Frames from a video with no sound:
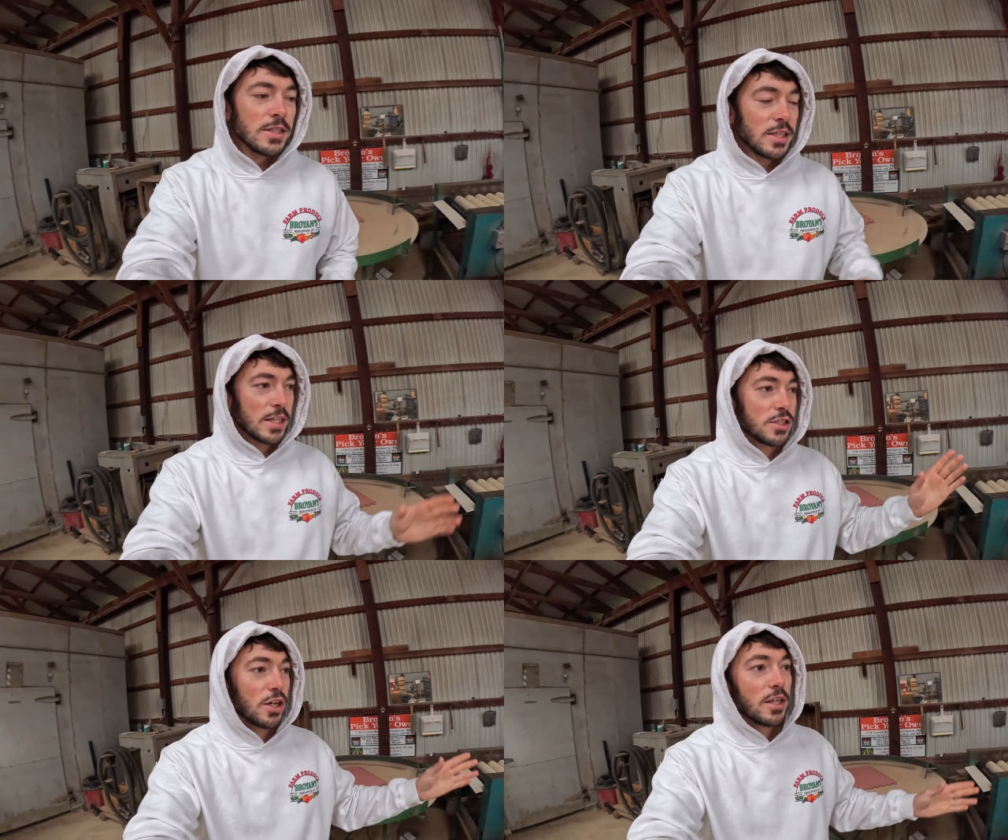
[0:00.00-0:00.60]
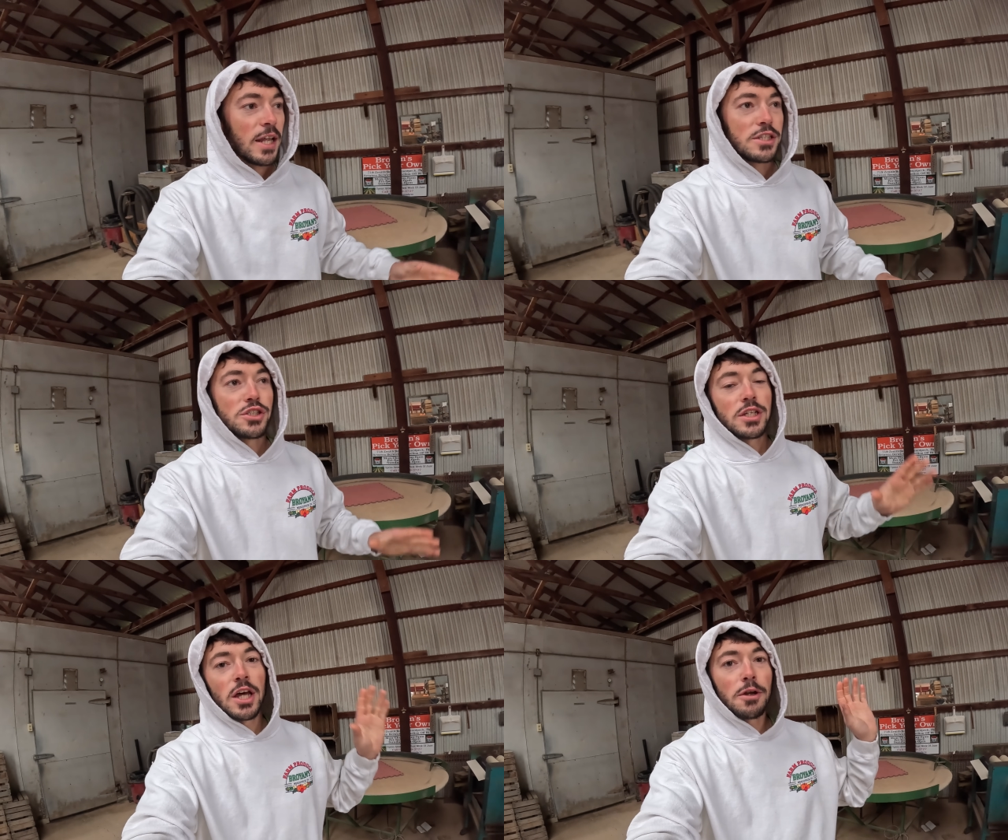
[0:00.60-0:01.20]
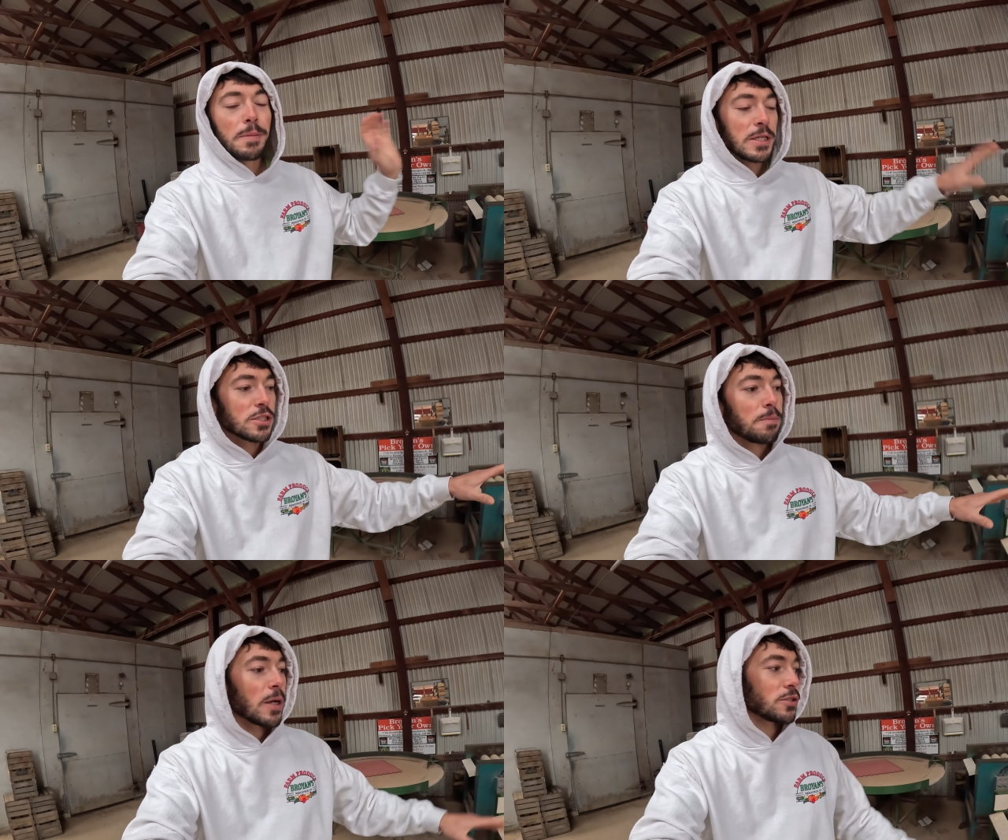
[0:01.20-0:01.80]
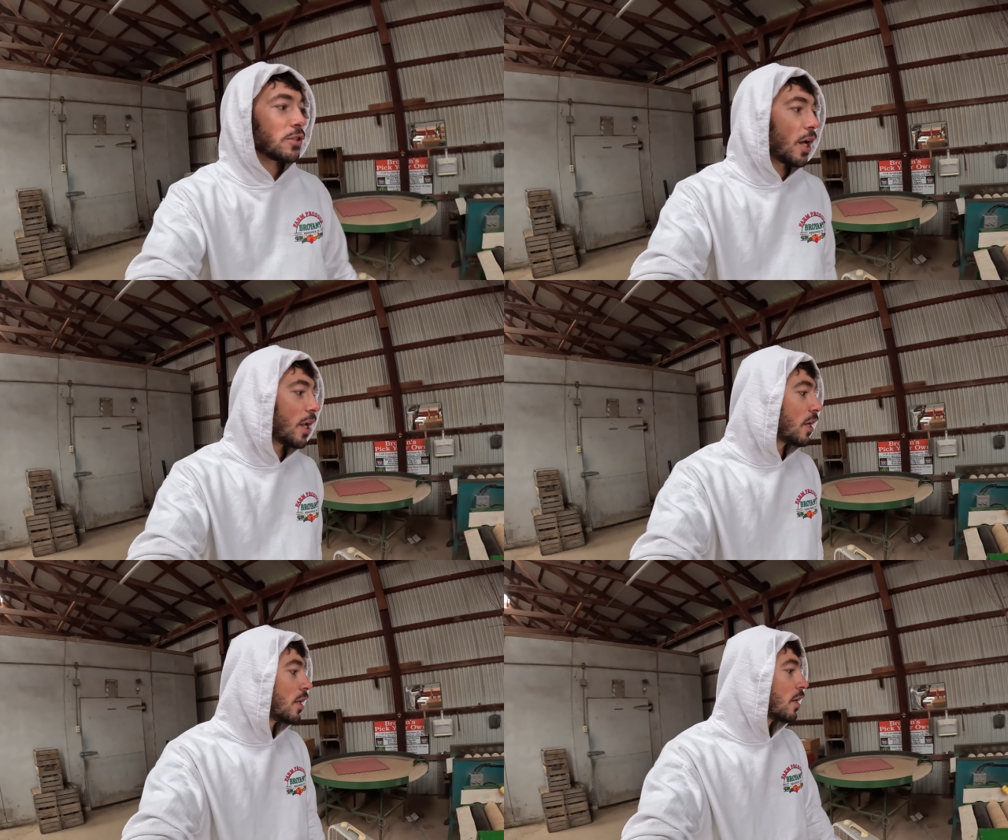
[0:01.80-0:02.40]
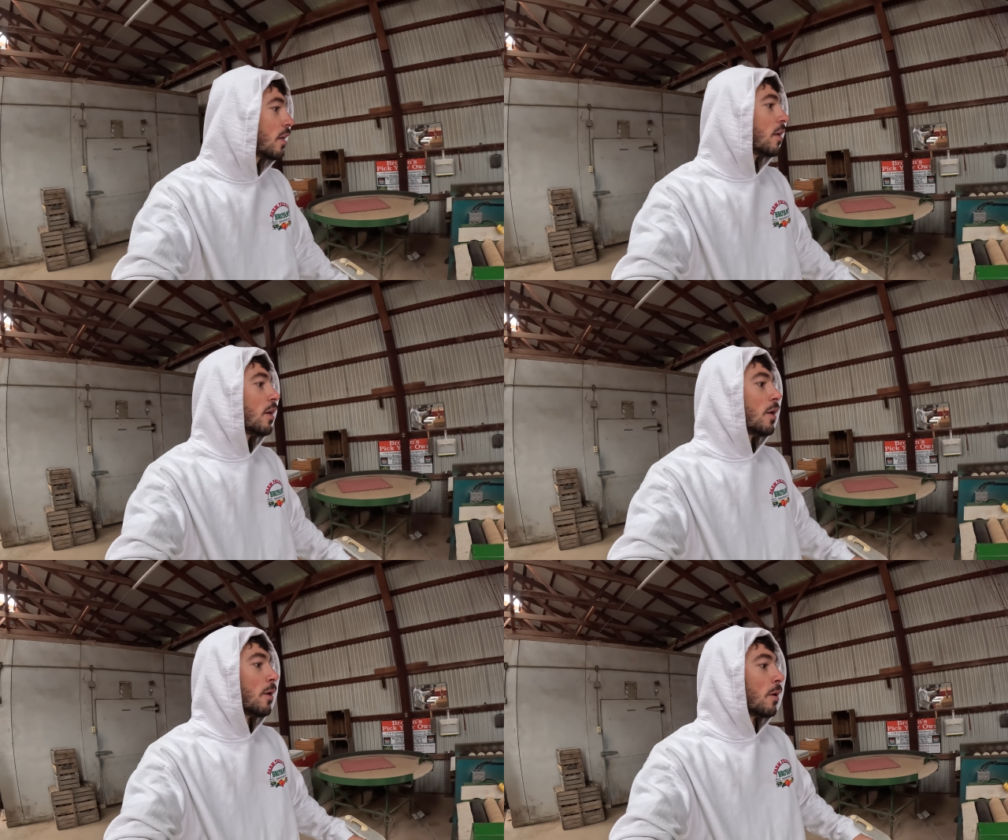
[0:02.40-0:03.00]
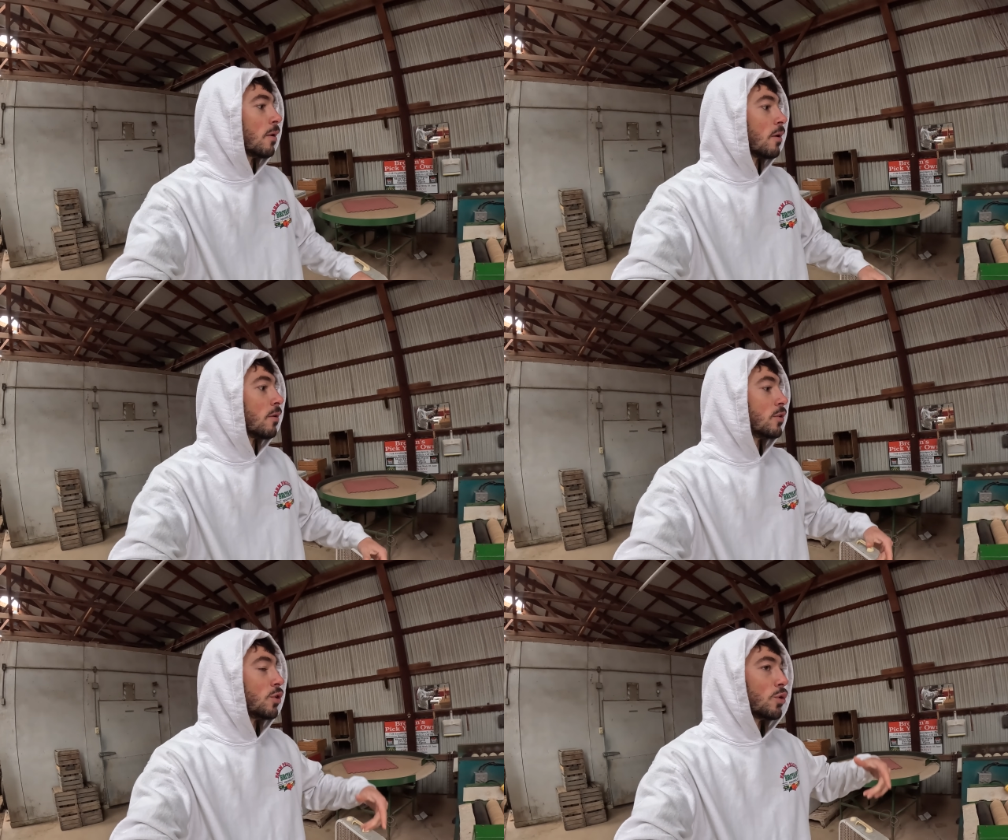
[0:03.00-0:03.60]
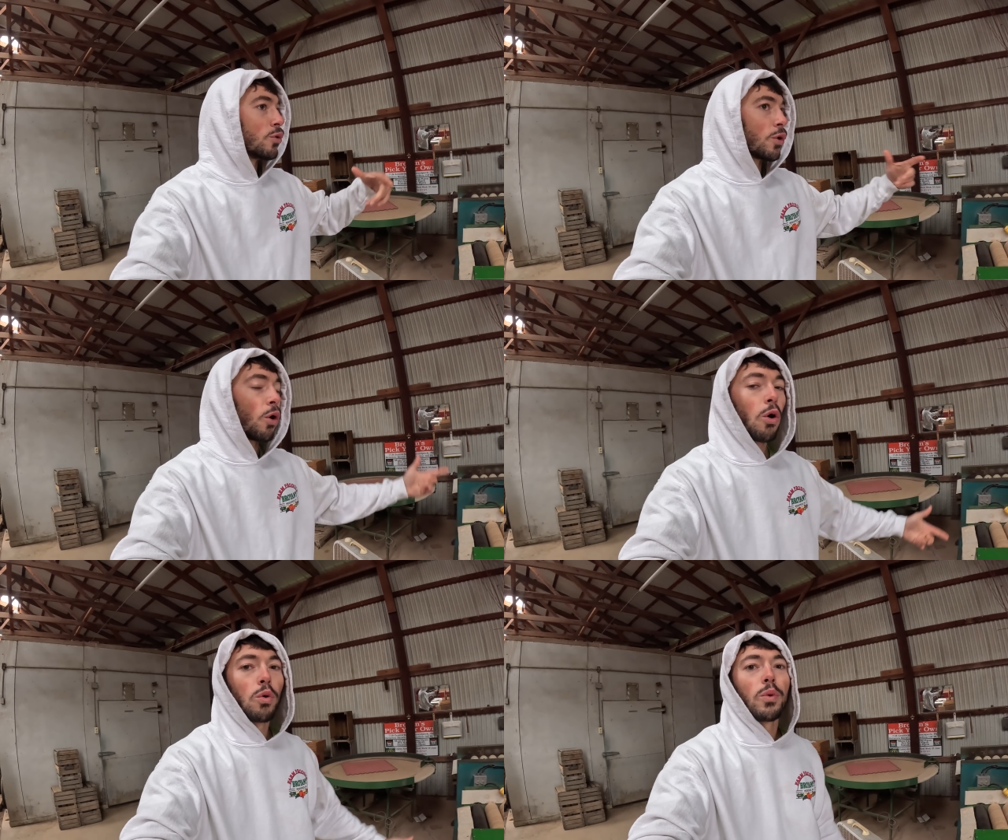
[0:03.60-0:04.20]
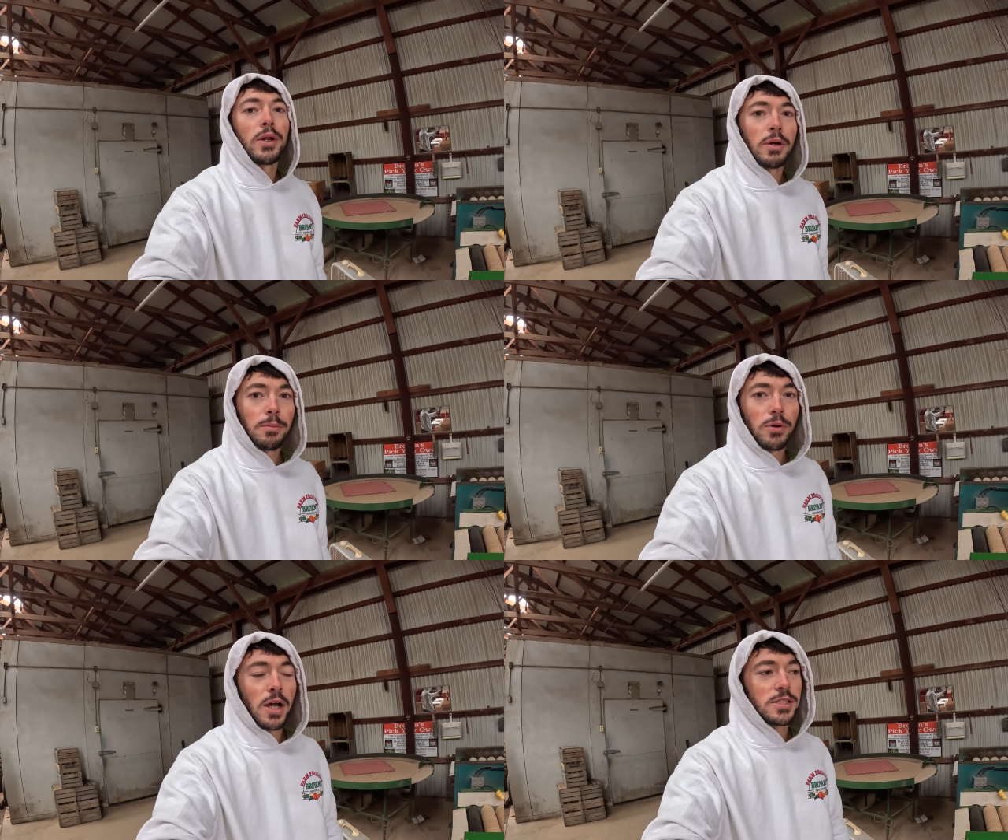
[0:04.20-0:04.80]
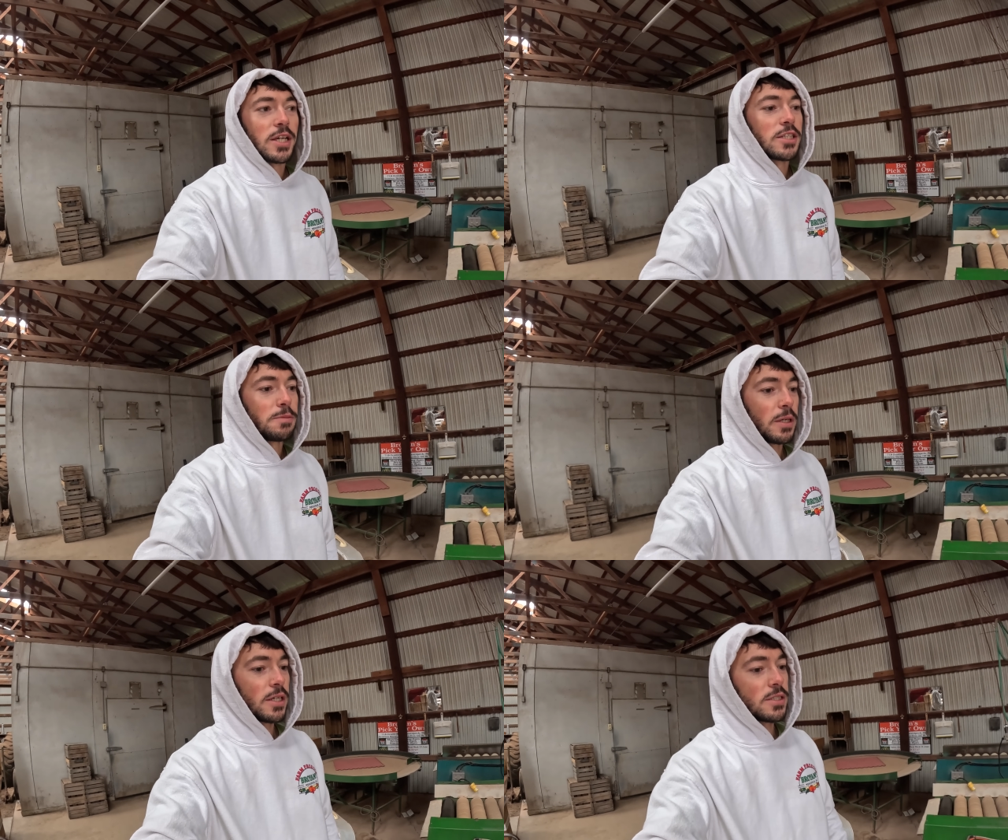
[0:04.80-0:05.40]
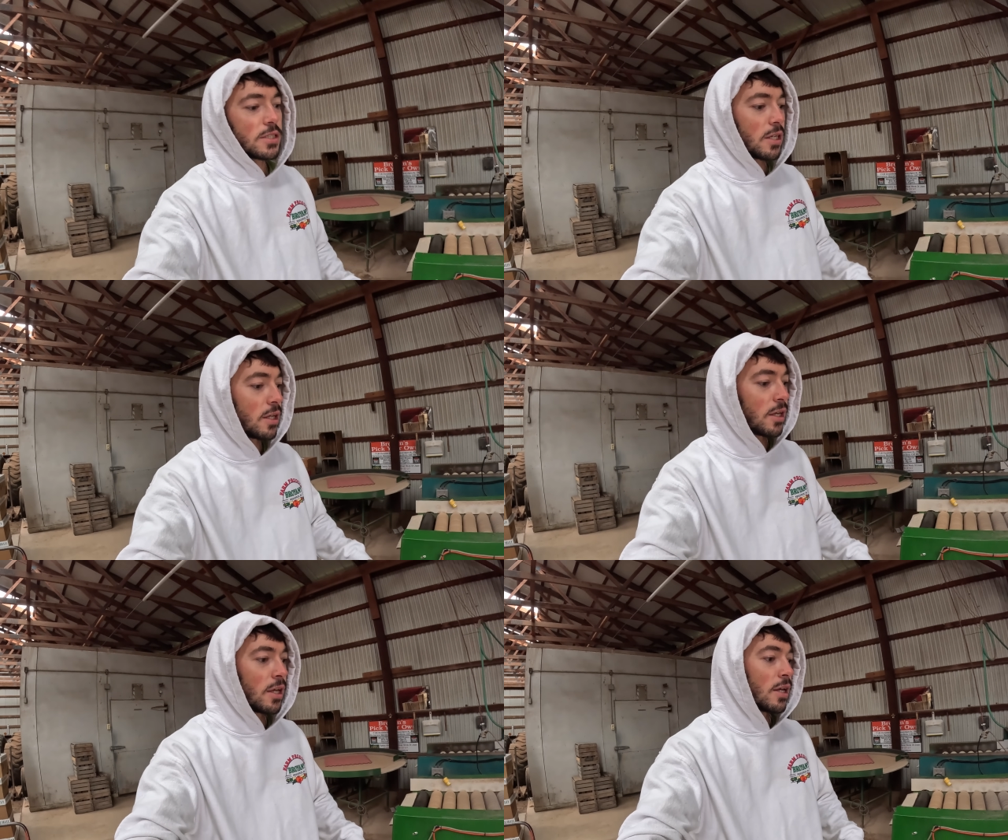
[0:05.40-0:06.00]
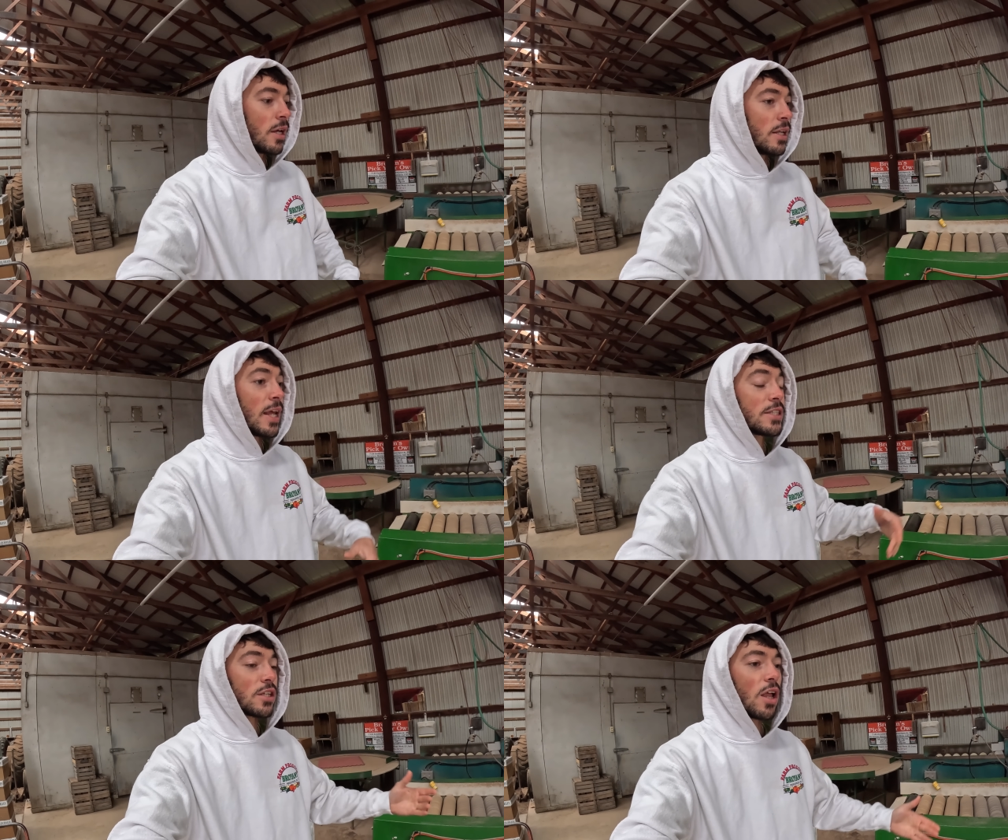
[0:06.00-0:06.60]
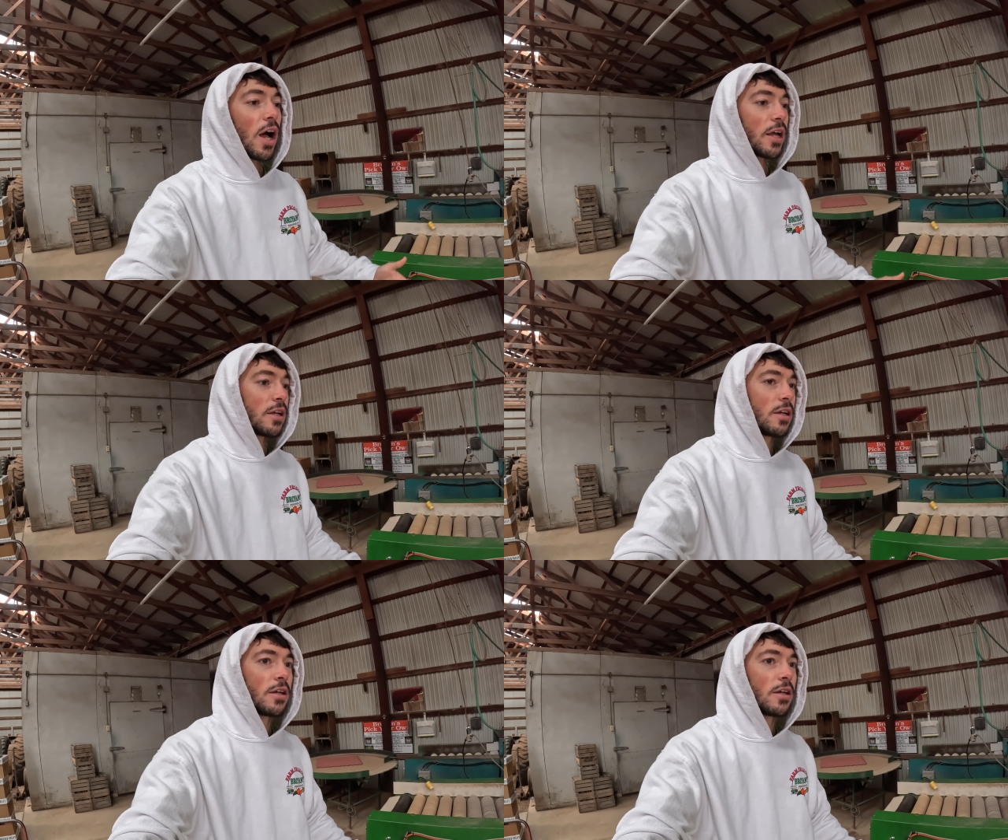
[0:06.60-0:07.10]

so that's good. That's just another piece of the puzzle done to the whole wintering process because it takes a lot.